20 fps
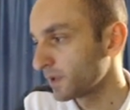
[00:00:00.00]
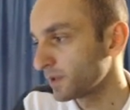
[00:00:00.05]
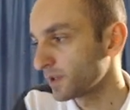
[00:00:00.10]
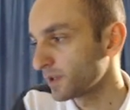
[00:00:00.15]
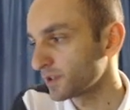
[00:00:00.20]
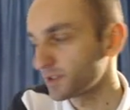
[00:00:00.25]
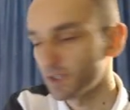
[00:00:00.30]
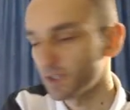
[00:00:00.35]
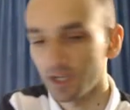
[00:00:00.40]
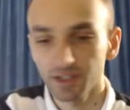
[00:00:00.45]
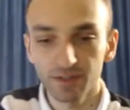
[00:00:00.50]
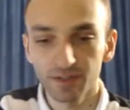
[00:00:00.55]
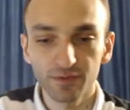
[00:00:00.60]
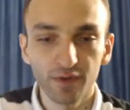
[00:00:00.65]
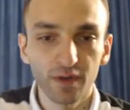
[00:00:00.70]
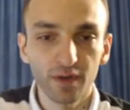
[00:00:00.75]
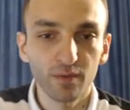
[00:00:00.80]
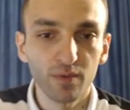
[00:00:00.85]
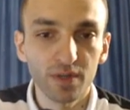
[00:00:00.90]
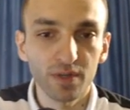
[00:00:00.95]
yes,
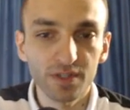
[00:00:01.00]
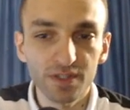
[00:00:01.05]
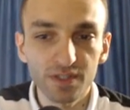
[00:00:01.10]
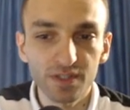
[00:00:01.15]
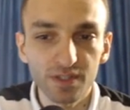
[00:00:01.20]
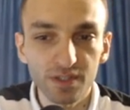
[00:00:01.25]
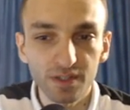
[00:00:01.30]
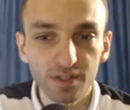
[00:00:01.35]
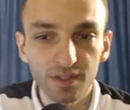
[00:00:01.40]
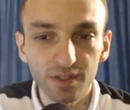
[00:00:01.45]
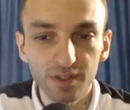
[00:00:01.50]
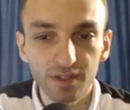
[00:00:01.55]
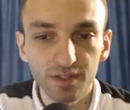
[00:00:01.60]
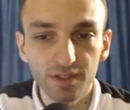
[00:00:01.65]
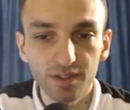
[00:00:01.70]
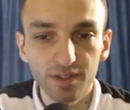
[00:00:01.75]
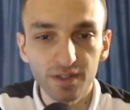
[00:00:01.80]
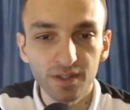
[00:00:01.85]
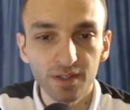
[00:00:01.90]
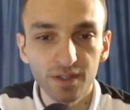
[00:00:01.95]
95 was
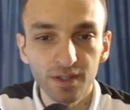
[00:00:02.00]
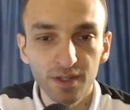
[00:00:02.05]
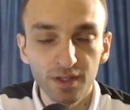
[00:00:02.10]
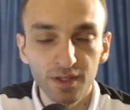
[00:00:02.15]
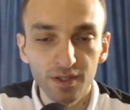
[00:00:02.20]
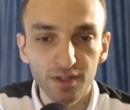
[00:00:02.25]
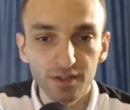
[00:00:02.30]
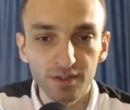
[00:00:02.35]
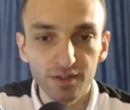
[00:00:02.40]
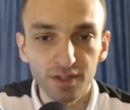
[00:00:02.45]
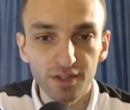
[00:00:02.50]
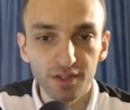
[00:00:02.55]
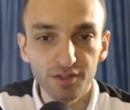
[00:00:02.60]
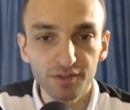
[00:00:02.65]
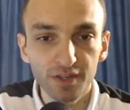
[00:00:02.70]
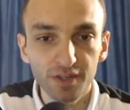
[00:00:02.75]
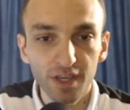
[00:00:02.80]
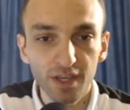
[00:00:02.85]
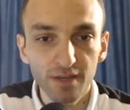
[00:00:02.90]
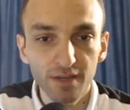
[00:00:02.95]
in
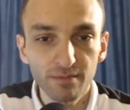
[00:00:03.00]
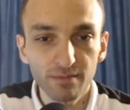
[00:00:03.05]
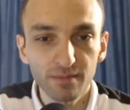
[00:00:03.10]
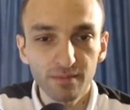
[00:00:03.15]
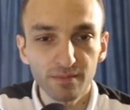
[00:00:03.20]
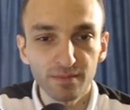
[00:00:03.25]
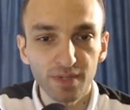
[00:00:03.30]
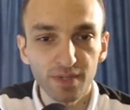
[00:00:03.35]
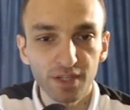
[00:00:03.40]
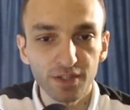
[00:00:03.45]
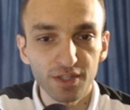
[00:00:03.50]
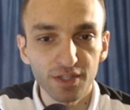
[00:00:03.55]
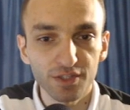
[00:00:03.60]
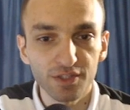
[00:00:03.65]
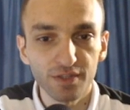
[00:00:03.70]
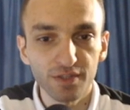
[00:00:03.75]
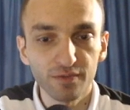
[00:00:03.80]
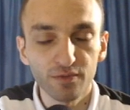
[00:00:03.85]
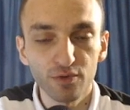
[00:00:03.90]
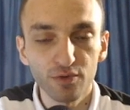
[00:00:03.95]
their game, knight
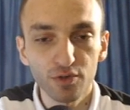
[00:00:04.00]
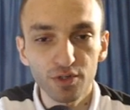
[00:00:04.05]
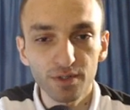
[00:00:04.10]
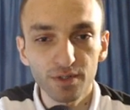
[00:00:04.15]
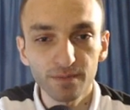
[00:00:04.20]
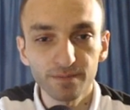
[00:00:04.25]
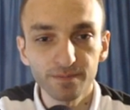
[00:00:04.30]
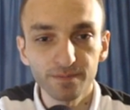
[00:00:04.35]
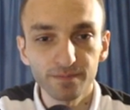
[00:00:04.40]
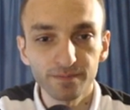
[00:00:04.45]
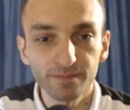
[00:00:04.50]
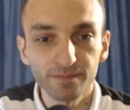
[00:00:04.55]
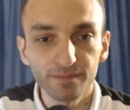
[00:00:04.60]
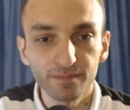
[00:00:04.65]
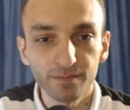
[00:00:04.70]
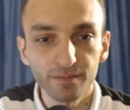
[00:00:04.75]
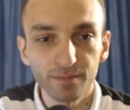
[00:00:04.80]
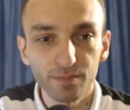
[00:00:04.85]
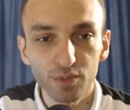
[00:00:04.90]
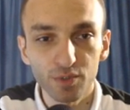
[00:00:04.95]
takes d4,
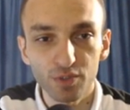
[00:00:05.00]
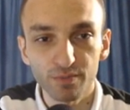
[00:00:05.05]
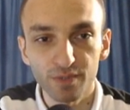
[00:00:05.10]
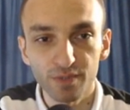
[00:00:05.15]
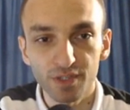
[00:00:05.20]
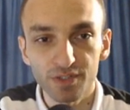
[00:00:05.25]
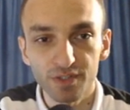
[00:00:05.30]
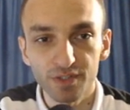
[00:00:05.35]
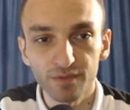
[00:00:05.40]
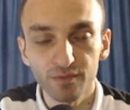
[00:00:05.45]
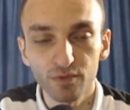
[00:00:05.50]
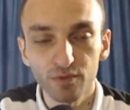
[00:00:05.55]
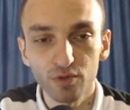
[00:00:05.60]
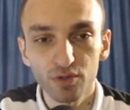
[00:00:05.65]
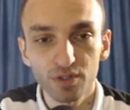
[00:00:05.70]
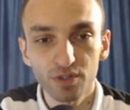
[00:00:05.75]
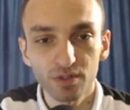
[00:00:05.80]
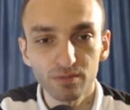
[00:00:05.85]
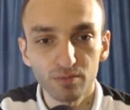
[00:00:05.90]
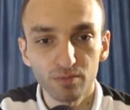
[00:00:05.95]
bishop takes
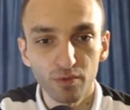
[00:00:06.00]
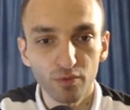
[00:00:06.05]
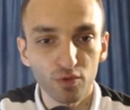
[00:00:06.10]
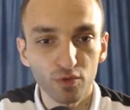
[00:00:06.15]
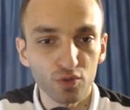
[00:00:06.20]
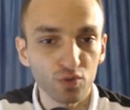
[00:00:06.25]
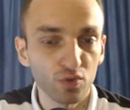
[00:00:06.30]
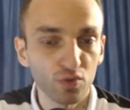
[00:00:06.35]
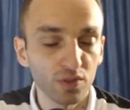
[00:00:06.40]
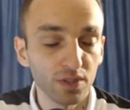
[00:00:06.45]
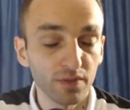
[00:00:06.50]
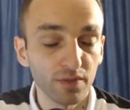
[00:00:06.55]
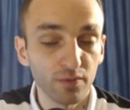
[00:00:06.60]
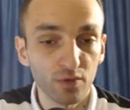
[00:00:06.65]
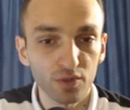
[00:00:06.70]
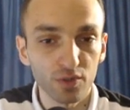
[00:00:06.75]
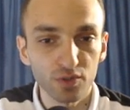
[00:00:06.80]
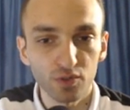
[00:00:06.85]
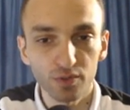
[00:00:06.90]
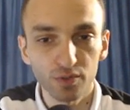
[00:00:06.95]
d4. Of course, queen
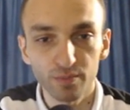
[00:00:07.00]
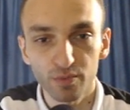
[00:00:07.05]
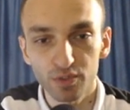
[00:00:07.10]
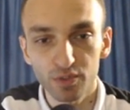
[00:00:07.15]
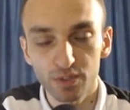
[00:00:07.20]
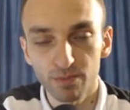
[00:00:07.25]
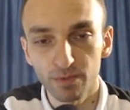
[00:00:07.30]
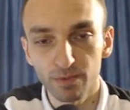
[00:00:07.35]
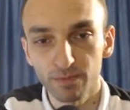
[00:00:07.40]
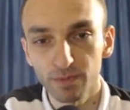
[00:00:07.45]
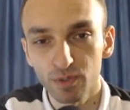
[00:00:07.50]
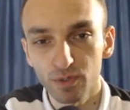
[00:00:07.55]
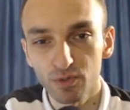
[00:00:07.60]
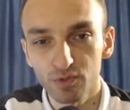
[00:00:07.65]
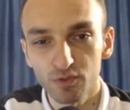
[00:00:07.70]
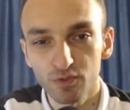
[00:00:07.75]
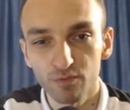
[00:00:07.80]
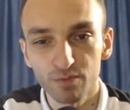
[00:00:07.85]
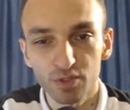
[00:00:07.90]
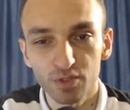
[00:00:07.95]
d4 is not possible
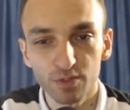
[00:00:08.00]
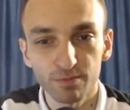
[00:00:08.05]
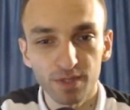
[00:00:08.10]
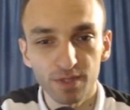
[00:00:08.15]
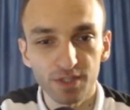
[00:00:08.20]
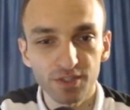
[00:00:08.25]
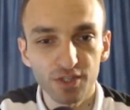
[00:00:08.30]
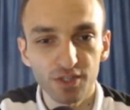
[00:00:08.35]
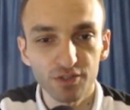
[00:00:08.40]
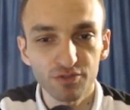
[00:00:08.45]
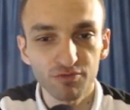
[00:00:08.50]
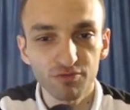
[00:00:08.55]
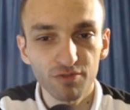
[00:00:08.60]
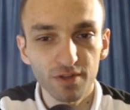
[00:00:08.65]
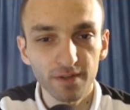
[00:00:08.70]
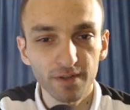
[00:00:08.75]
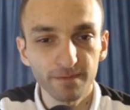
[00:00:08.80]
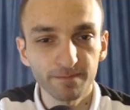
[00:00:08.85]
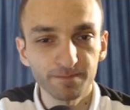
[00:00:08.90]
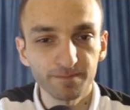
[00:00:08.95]
because of bishop takes
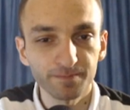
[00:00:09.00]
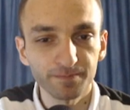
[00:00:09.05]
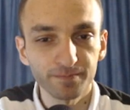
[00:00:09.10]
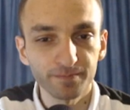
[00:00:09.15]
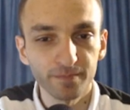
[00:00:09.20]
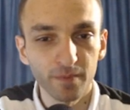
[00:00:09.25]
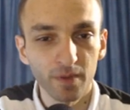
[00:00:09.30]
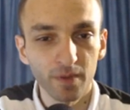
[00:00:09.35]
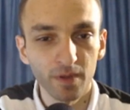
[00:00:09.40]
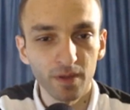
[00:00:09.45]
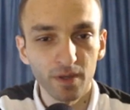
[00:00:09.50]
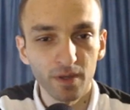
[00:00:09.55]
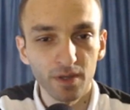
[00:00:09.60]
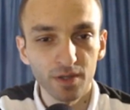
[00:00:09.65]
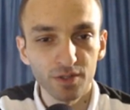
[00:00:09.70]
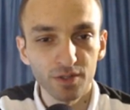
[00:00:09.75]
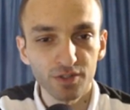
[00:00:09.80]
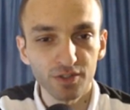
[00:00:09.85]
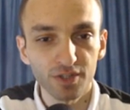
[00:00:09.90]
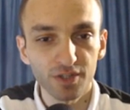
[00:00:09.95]
h3.
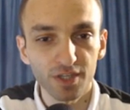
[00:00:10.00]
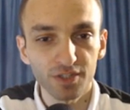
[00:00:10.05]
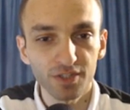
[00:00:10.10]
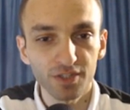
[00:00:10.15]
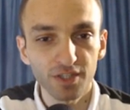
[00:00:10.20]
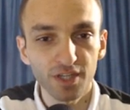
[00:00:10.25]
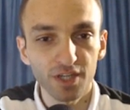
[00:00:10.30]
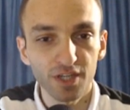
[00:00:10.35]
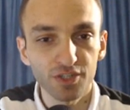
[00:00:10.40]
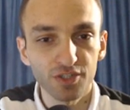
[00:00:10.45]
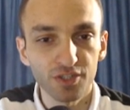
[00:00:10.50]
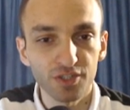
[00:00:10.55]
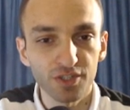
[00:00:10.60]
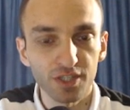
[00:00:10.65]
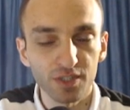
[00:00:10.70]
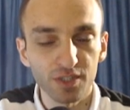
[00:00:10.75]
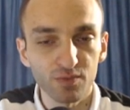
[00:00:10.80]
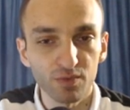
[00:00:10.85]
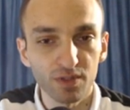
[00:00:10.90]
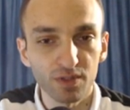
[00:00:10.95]
C takes d, knight
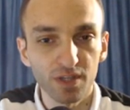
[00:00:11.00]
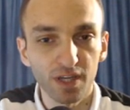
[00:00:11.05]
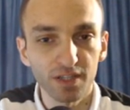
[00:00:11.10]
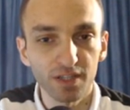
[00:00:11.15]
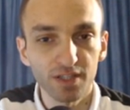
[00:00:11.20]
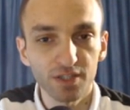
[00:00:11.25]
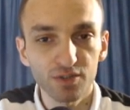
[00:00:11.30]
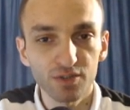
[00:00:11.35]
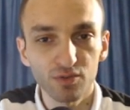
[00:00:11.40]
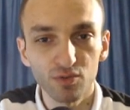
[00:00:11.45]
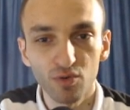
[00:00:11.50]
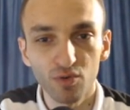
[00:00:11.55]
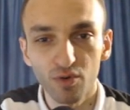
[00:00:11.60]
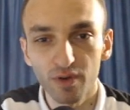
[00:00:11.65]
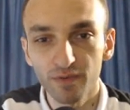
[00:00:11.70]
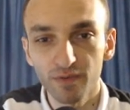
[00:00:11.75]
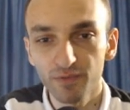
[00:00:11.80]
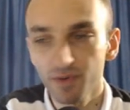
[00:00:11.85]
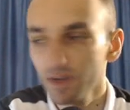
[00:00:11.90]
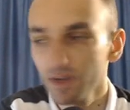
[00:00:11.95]
g6, with the ideas to
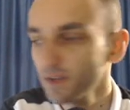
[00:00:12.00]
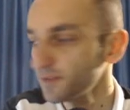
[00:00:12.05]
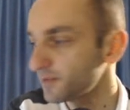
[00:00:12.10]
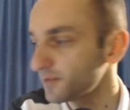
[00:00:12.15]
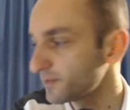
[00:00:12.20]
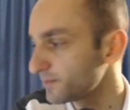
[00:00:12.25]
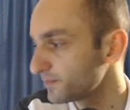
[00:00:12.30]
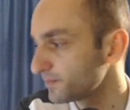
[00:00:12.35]
go f5.